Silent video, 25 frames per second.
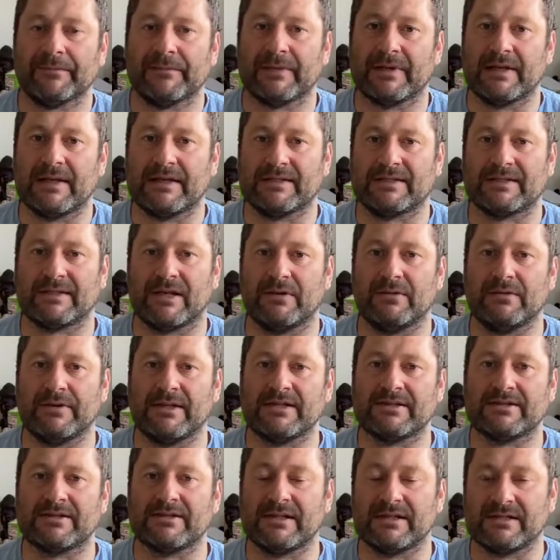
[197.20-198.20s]
So
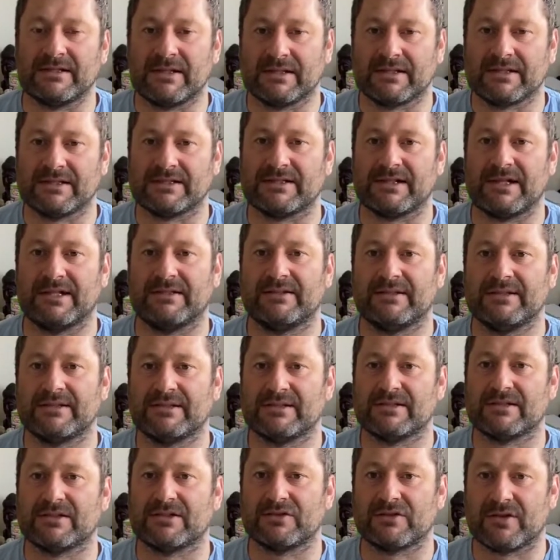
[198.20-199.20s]
like I said, this
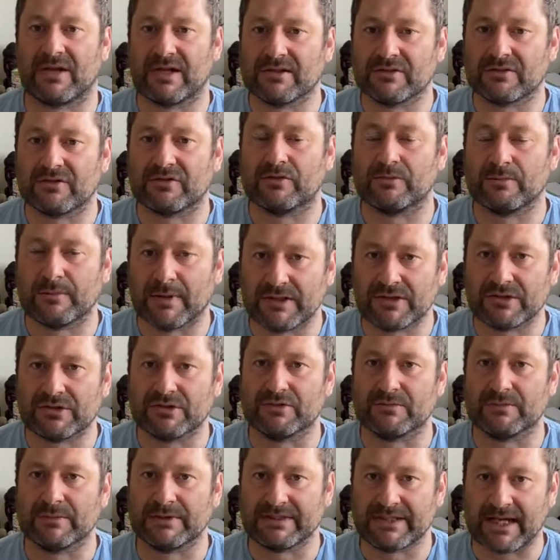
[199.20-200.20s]
is a transformational
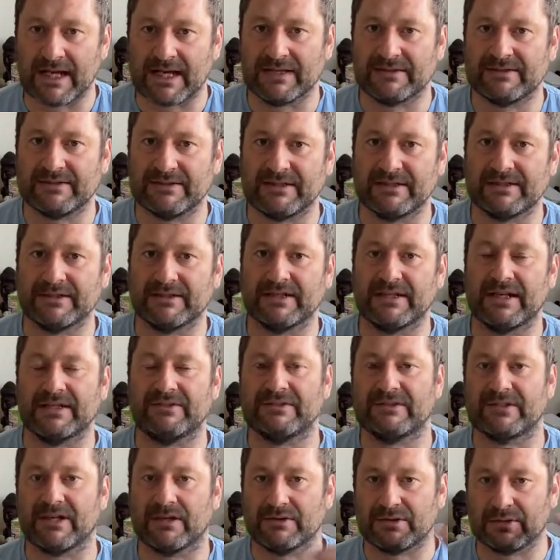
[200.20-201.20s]
modality, and you get to
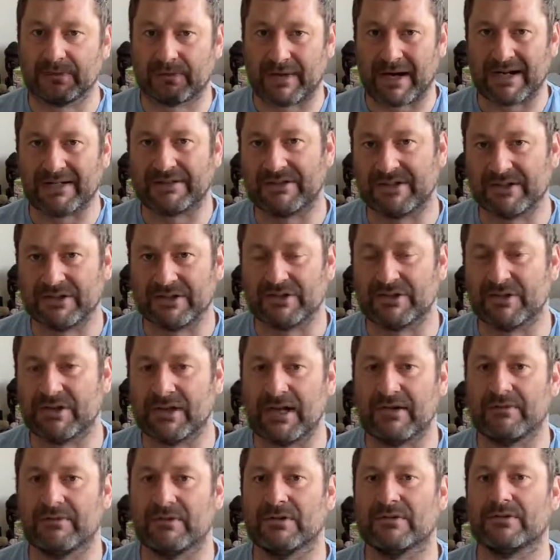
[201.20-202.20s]
go to practitioner
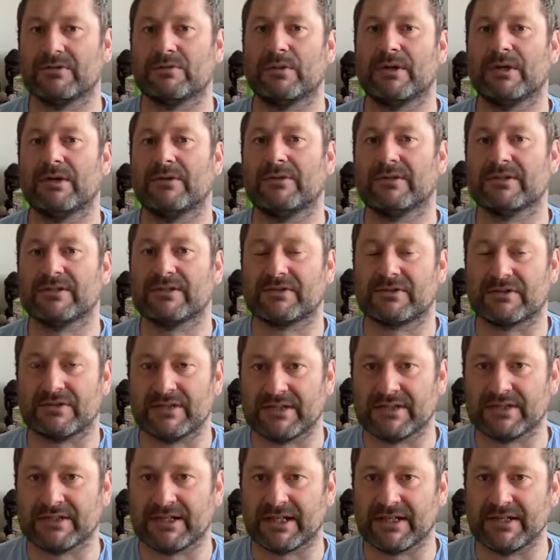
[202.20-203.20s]
level as well. There's 3
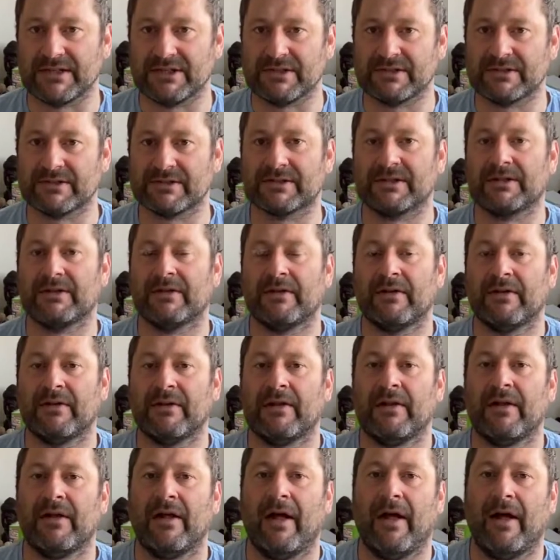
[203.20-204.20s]
stages.
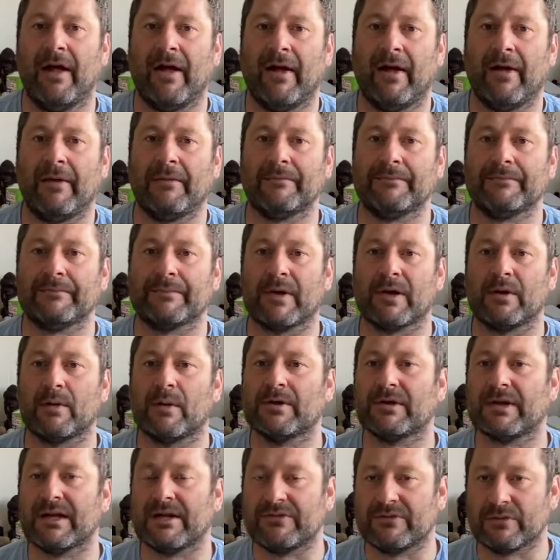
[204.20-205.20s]
But I won't
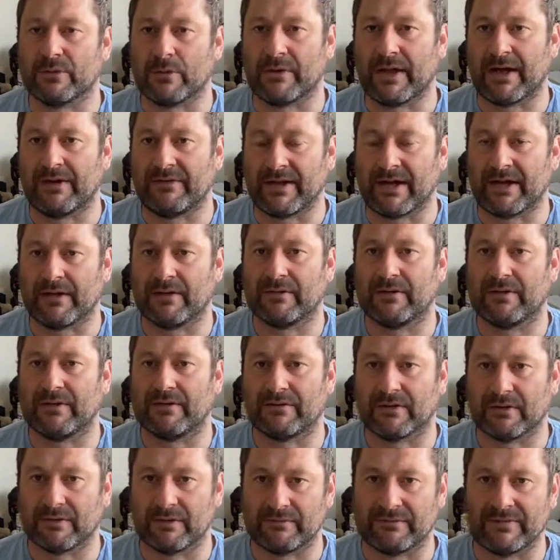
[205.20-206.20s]
get into all that now.
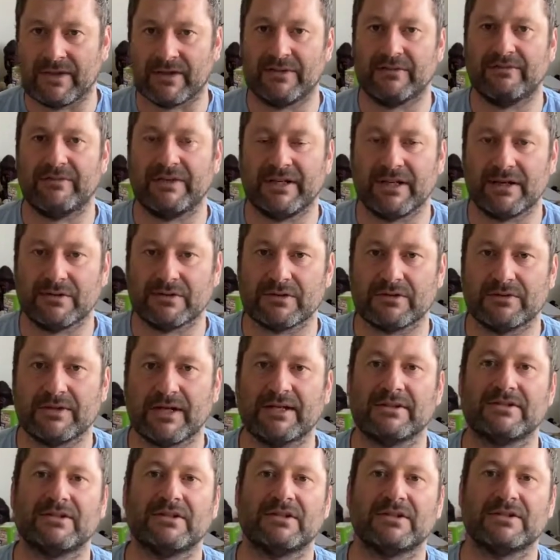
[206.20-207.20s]
I've done the videos on that,
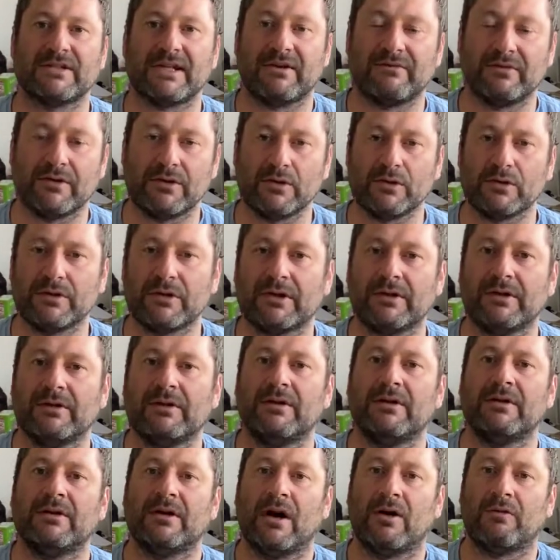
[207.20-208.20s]
so just have a look.
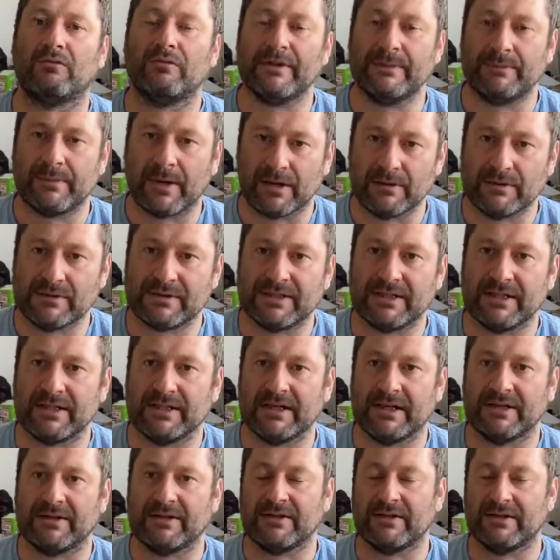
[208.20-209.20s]
I'll repost it
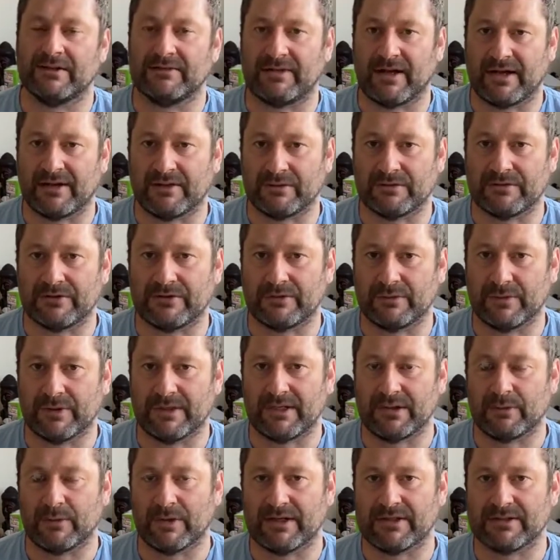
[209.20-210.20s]
again in a day or two
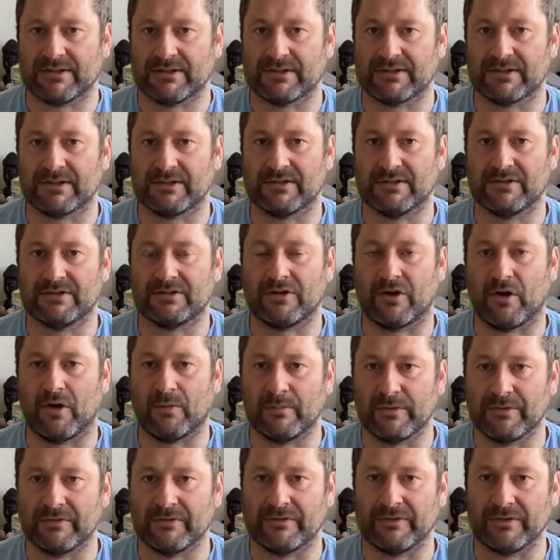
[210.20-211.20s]
anyway, so it's at the top
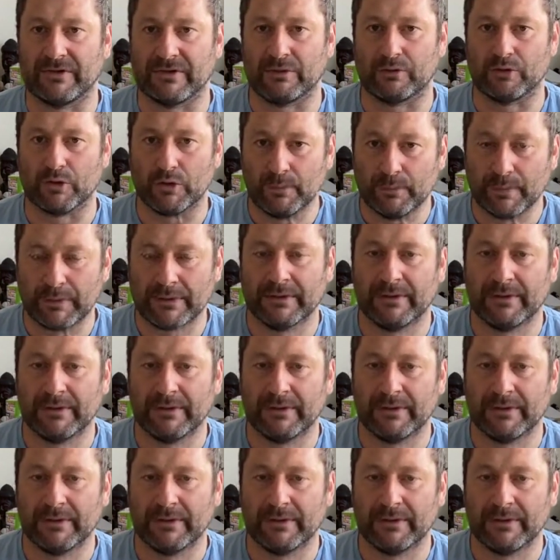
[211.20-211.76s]
of the group.